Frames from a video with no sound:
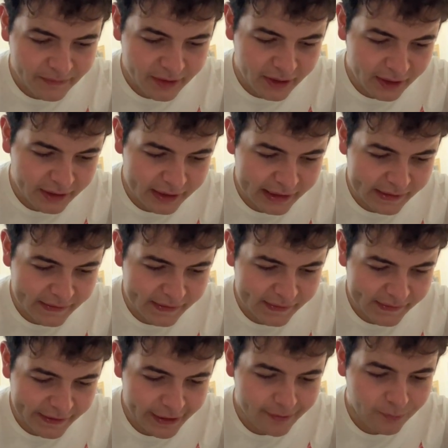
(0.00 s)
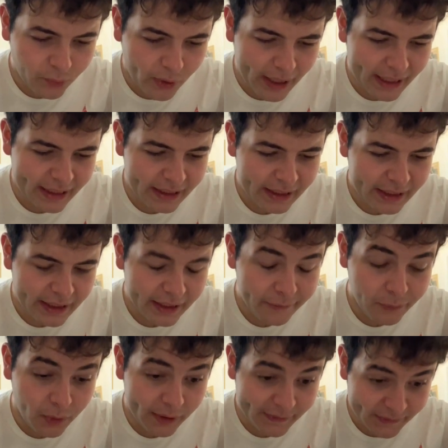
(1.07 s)
God is the same way. He
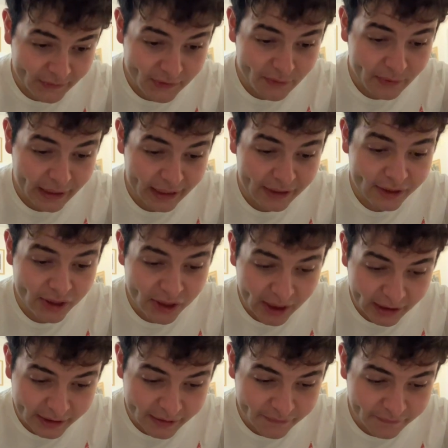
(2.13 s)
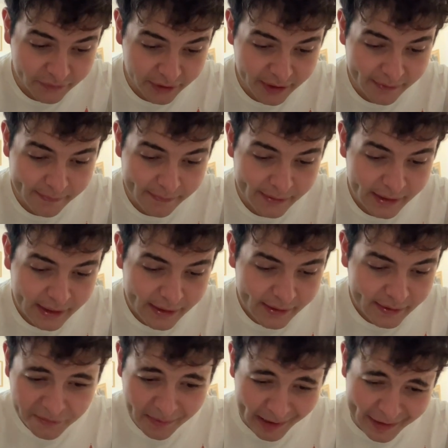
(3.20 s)
wants you and is jealous for you.
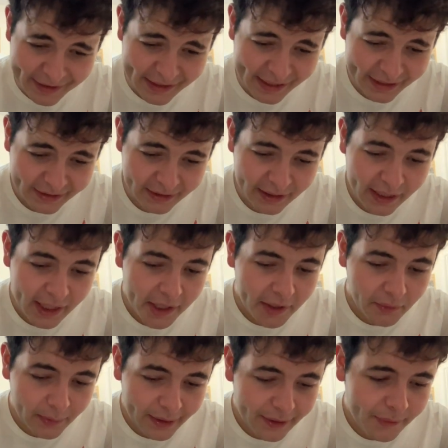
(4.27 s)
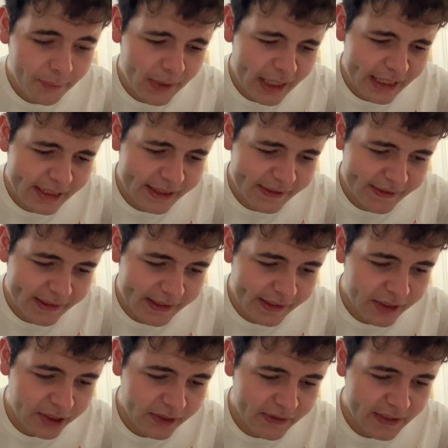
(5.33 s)
You might think, well, why doesn't he
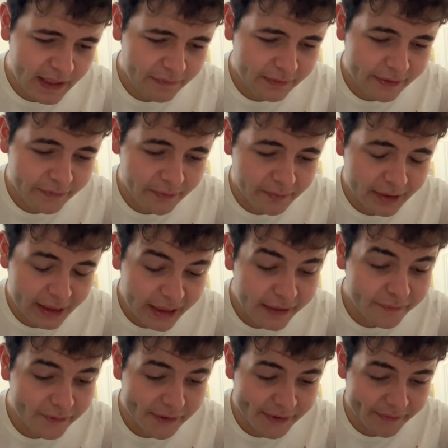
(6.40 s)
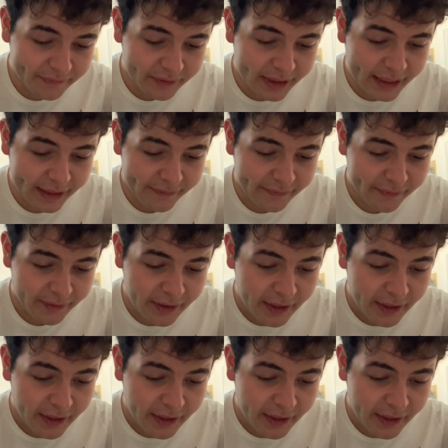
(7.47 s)
just save us from the evils of life?